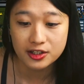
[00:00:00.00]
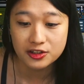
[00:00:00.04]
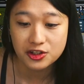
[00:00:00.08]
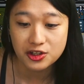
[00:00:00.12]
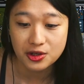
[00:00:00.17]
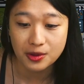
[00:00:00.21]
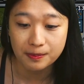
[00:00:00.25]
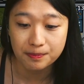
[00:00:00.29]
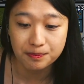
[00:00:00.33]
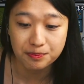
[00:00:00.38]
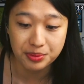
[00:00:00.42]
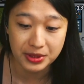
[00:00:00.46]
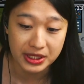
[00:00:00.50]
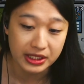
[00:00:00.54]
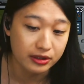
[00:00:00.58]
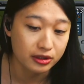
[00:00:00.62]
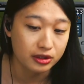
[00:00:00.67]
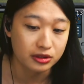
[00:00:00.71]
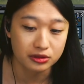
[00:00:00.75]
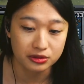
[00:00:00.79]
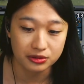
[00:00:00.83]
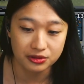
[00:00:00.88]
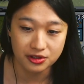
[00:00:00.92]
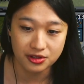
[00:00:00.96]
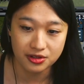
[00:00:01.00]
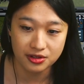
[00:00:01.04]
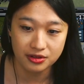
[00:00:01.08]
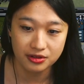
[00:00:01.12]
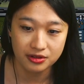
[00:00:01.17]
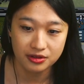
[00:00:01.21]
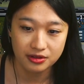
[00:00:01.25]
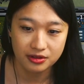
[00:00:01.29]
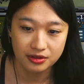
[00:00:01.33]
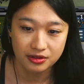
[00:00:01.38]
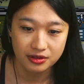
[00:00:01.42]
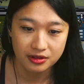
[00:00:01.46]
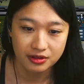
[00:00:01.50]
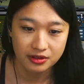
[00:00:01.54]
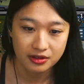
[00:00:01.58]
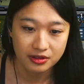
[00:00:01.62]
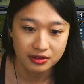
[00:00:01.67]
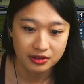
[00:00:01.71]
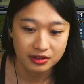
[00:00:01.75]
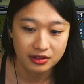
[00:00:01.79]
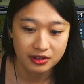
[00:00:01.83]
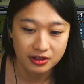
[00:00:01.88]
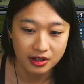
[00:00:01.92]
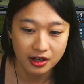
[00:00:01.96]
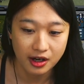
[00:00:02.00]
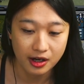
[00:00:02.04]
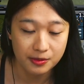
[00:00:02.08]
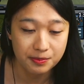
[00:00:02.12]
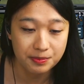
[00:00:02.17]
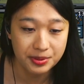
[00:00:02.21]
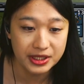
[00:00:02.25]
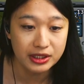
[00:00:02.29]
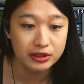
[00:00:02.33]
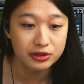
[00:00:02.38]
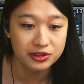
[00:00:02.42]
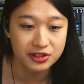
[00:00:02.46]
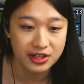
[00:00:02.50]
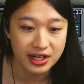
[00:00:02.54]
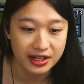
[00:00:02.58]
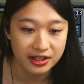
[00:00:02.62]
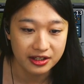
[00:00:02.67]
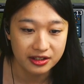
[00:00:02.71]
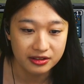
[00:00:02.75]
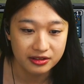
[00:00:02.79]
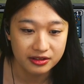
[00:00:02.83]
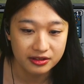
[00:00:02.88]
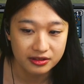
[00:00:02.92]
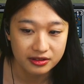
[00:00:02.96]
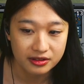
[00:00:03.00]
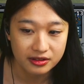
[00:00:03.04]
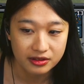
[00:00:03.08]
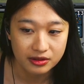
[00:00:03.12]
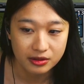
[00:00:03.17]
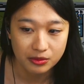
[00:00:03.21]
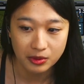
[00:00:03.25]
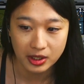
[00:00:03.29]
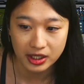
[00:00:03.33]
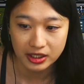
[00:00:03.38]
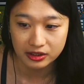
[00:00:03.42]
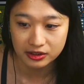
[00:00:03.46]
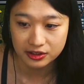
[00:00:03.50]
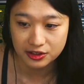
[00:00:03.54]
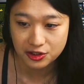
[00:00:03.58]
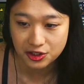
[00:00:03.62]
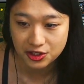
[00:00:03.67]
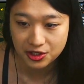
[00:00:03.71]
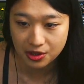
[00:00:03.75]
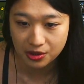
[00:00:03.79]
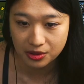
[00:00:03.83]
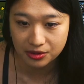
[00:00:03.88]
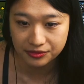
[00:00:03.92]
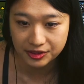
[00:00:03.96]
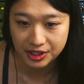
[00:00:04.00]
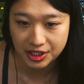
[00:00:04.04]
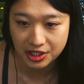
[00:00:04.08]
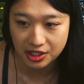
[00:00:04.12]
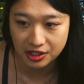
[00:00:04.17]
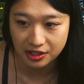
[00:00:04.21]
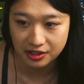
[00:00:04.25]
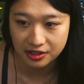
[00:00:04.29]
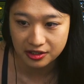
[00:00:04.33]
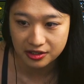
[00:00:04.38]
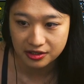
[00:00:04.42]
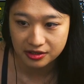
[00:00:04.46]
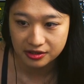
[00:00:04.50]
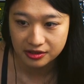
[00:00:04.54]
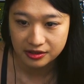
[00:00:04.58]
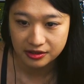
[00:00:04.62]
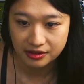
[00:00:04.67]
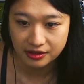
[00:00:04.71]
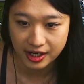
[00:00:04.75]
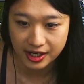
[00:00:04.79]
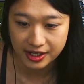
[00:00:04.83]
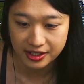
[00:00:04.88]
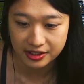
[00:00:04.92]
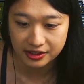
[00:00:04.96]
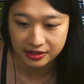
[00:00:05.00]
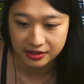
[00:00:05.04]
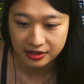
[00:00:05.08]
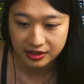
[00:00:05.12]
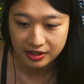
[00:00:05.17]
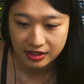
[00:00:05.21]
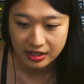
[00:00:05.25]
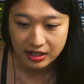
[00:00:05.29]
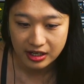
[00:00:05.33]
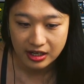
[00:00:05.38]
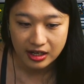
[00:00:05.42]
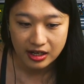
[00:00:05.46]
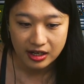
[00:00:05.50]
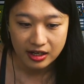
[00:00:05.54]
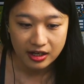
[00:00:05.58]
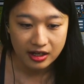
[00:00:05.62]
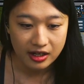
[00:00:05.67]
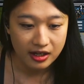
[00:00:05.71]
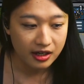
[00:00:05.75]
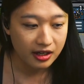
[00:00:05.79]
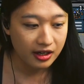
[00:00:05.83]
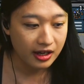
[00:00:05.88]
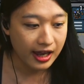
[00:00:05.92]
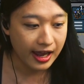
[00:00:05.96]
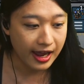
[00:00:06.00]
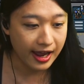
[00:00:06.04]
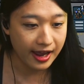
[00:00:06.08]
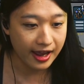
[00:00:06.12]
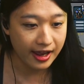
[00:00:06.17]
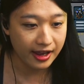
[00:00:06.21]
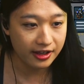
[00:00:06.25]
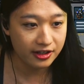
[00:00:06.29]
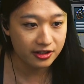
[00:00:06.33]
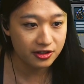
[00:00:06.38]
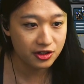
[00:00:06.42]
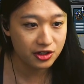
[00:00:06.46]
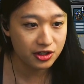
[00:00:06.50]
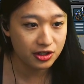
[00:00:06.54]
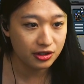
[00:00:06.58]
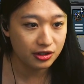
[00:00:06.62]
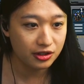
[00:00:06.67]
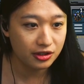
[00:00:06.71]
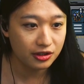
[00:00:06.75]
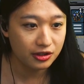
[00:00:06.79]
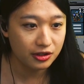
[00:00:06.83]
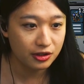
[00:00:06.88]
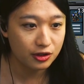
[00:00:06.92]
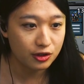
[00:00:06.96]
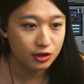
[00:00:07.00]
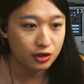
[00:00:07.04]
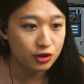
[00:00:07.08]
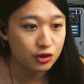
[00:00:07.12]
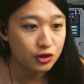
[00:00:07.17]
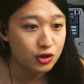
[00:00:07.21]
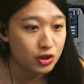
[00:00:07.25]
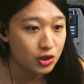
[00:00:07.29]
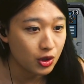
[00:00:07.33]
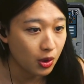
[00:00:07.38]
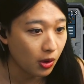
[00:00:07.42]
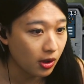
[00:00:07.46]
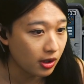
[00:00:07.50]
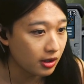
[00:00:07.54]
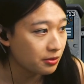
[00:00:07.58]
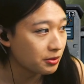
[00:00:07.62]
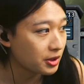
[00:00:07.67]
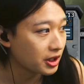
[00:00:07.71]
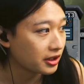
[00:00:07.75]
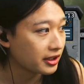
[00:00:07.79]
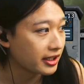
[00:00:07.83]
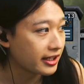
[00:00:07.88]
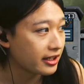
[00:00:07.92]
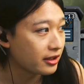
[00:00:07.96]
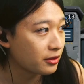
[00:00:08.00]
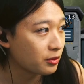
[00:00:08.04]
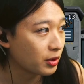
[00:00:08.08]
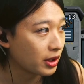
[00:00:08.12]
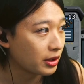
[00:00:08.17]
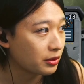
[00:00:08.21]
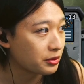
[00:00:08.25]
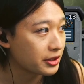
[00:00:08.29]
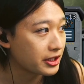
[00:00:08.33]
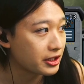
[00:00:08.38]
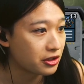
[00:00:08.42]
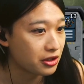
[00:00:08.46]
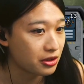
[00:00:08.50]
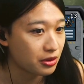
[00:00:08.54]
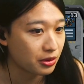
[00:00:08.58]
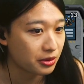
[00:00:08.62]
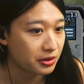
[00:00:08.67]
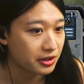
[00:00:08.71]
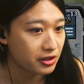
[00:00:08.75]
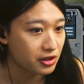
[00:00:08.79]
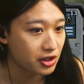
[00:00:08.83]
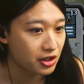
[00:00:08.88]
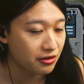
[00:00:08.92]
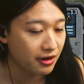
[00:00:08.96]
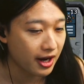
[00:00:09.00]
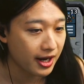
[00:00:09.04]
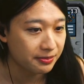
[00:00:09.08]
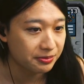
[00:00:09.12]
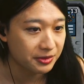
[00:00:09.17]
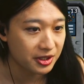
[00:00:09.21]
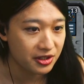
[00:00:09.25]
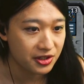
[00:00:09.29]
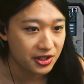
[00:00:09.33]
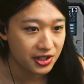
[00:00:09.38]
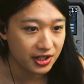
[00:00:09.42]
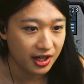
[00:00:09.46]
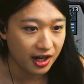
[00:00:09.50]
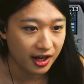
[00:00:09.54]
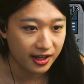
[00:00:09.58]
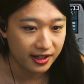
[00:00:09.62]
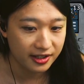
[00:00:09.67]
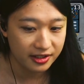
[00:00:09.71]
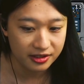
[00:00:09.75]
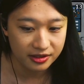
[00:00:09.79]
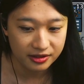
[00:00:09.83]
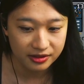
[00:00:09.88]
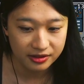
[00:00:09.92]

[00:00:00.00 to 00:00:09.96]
to build a building, well, let's go over here, right? And normally what we do is grab this guy,